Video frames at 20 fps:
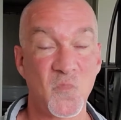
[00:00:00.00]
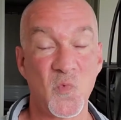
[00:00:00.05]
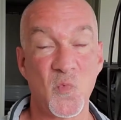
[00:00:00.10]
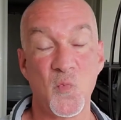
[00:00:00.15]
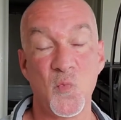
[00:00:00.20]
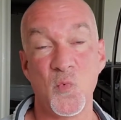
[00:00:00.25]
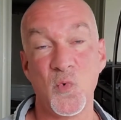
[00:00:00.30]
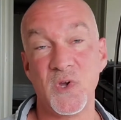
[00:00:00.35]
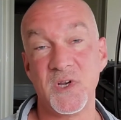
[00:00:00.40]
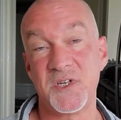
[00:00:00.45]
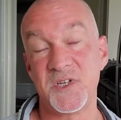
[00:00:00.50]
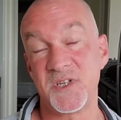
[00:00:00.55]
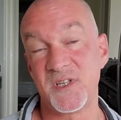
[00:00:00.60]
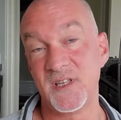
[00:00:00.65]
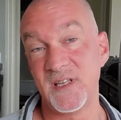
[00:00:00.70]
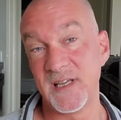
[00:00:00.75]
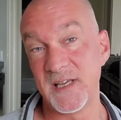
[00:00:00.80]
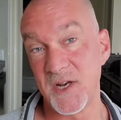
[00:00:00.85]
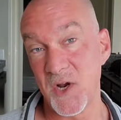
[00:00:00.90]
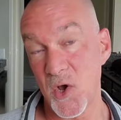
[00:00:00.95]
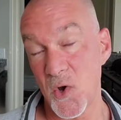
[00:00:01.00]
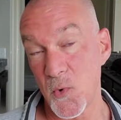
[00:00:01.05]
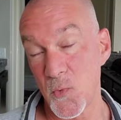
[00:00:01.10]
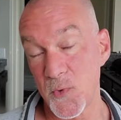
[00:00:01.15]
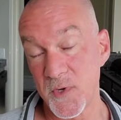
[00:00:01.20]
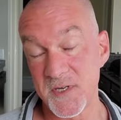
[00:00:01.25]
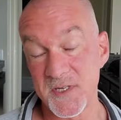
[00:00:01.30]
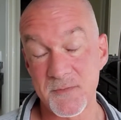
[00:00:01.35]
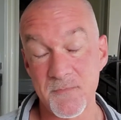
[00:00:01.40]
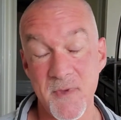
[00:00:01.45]
which then
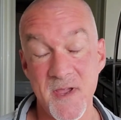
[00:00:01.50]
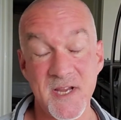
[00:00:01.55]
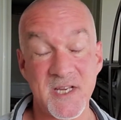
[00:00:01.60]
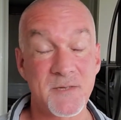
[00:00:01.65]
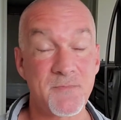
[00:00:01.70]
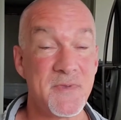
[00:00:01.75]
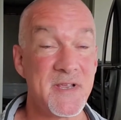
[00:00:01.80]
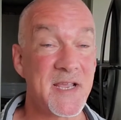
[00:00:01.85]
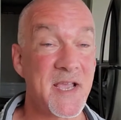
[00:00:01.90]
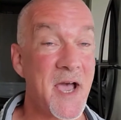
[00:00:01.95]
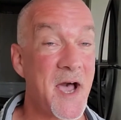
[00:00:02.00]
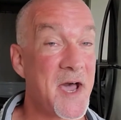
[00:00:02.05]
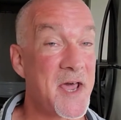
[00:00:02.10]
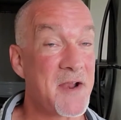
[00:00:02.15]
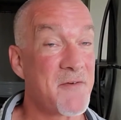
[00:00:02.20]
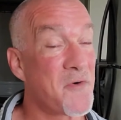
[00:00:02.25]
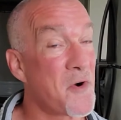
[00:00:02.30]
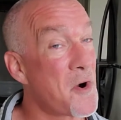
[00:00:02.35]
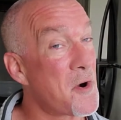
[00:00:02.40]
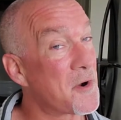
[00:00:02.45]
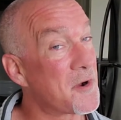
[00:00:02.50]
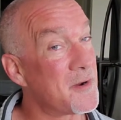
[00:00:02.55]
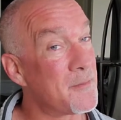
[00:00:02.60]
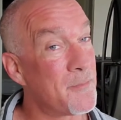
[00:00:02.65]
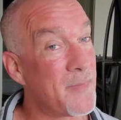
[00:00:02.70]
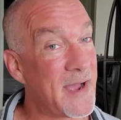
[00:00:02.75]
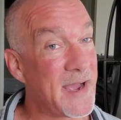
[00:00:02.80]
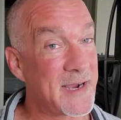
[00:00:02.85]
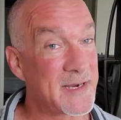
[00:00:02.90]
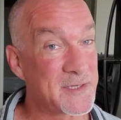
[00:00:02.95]
always makes me kind of harken
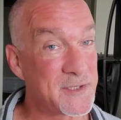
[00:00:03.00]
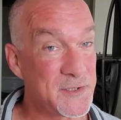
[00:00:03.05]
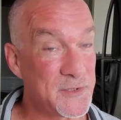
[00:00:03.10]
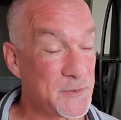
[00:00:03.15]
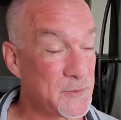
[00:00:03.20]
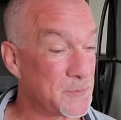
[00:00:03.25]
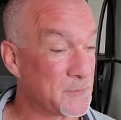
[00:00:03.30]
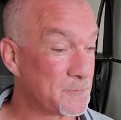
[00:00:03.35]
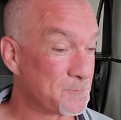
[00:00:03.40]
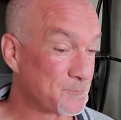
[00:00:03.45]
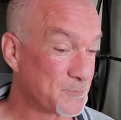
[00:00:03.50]
back to.